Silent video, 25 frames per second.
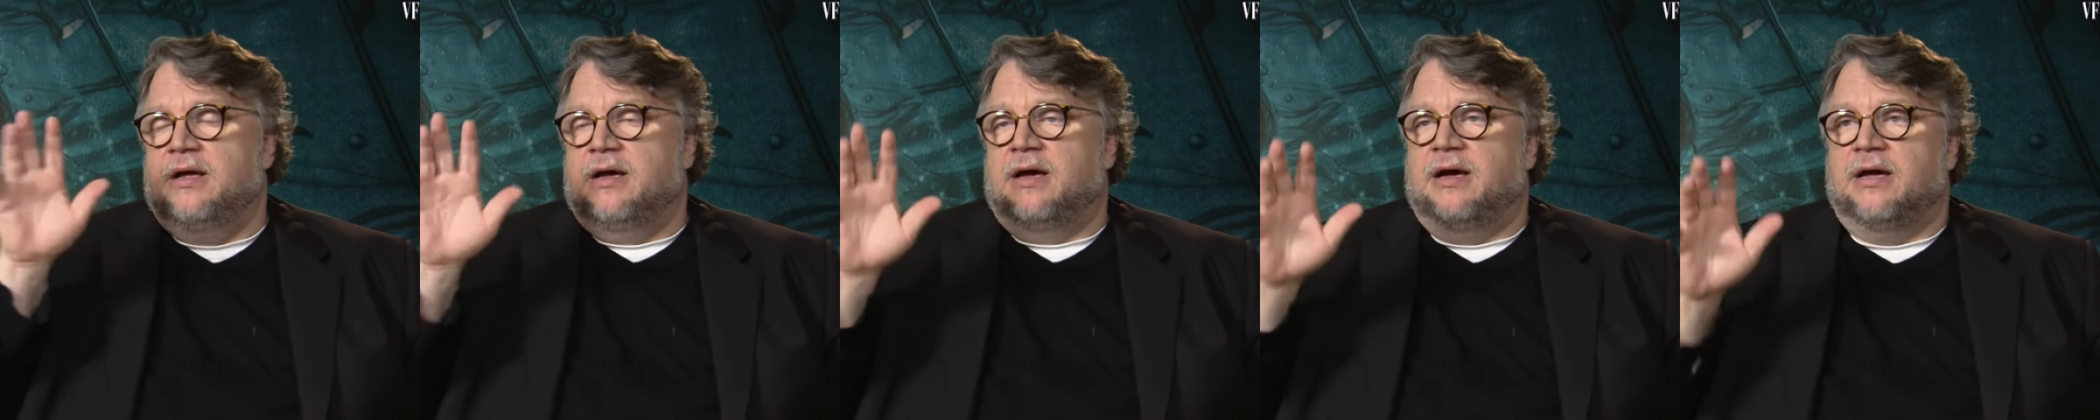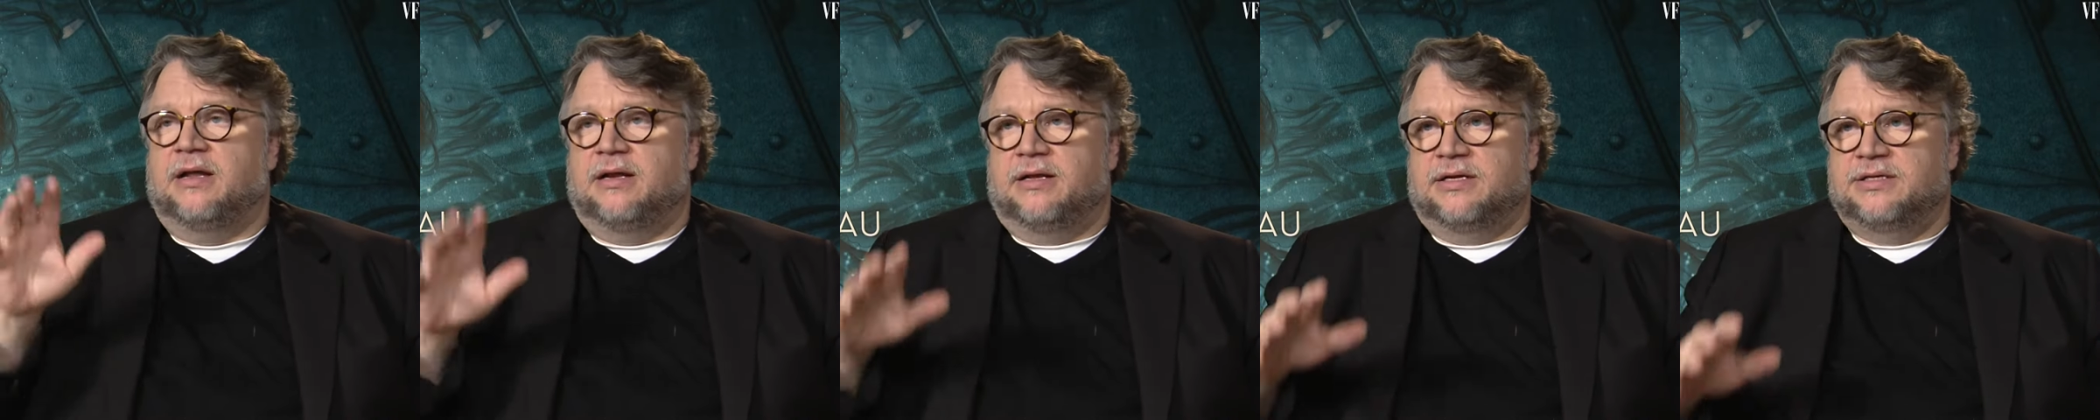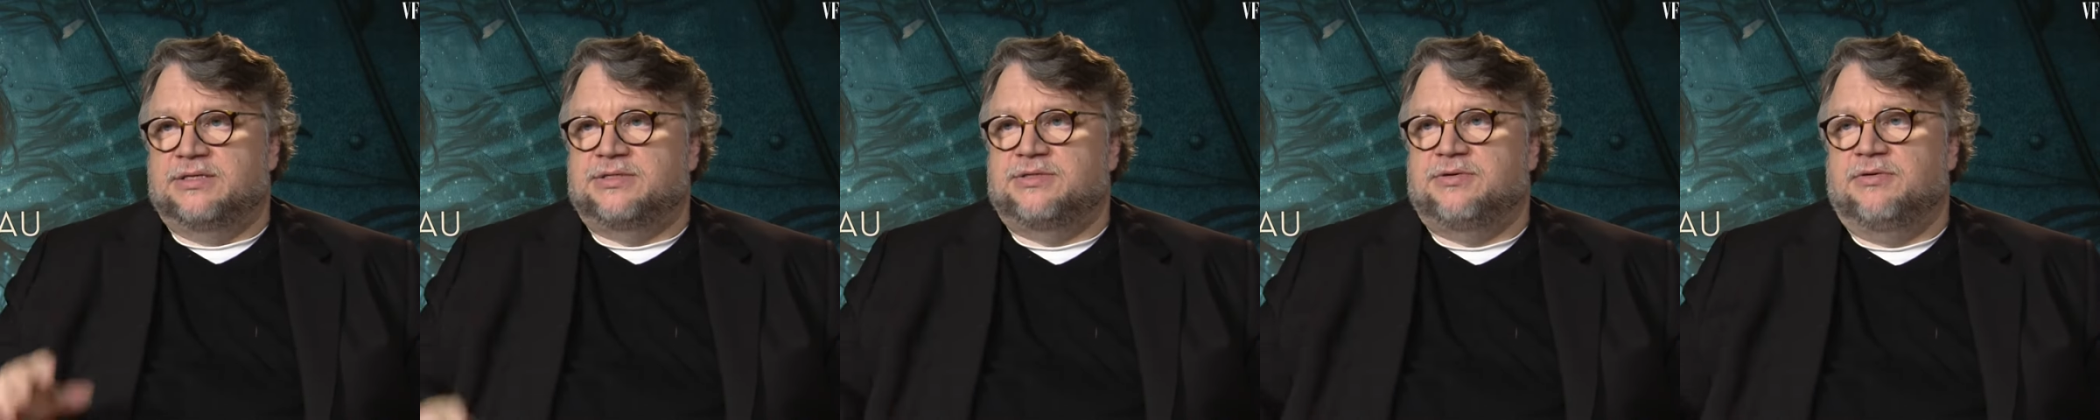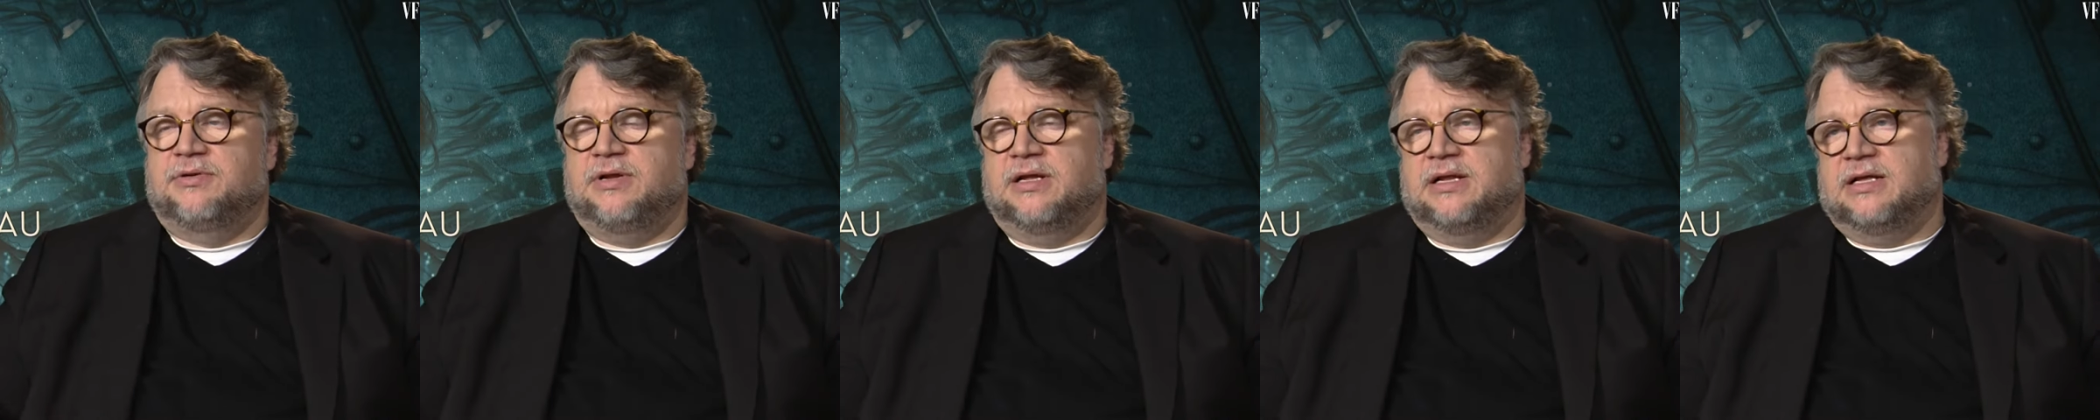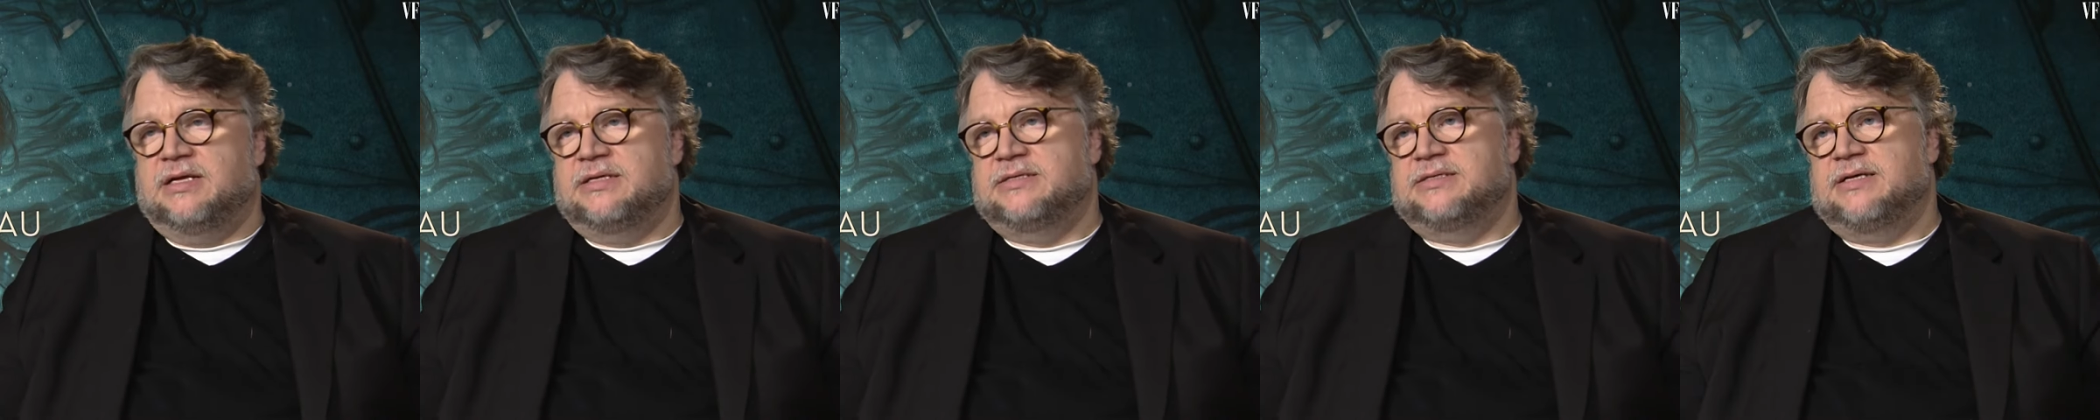and I stood
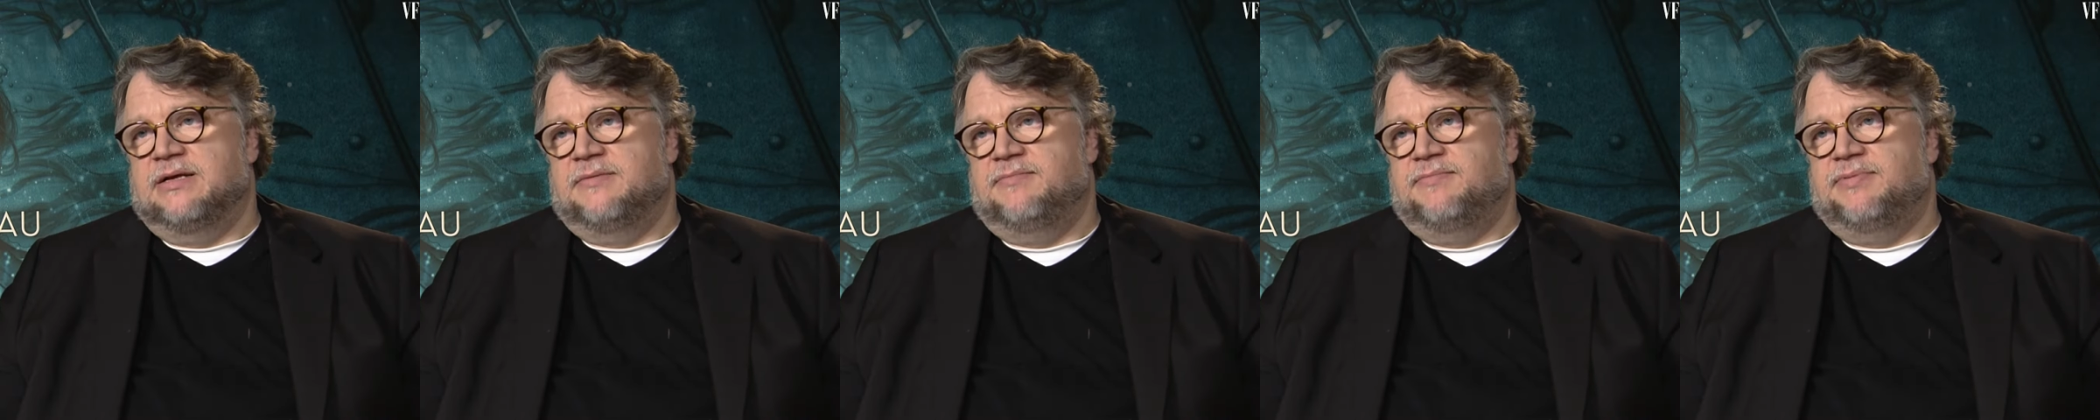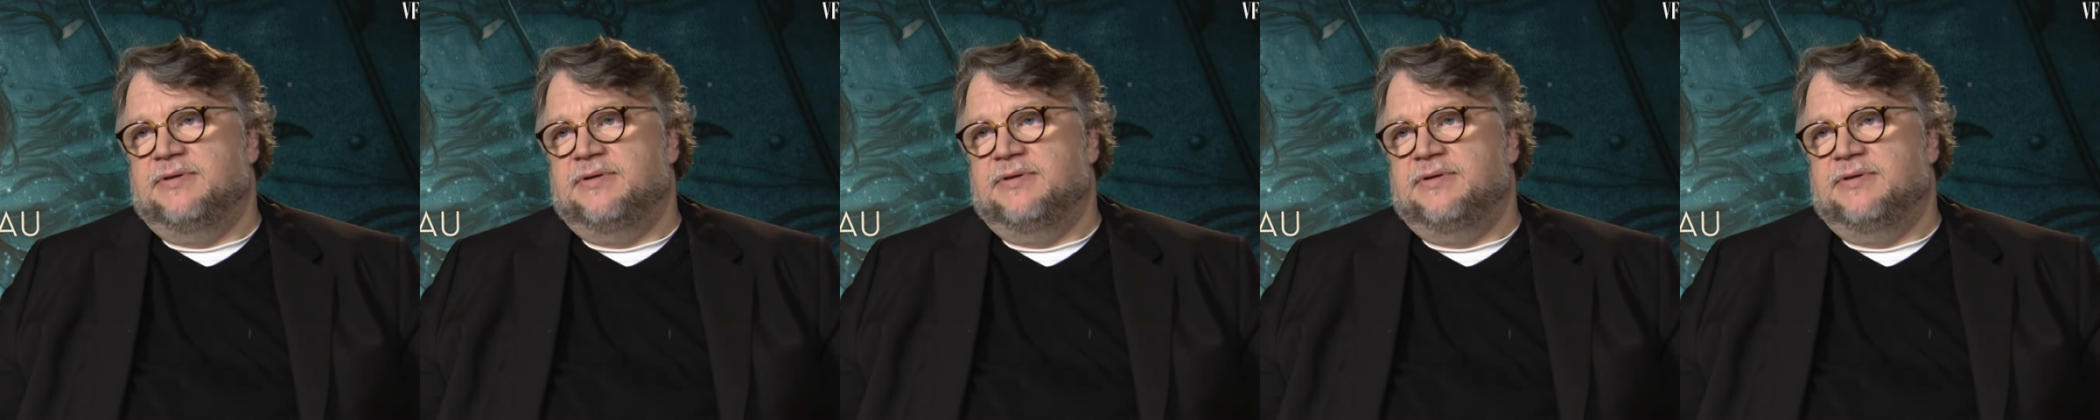and I said,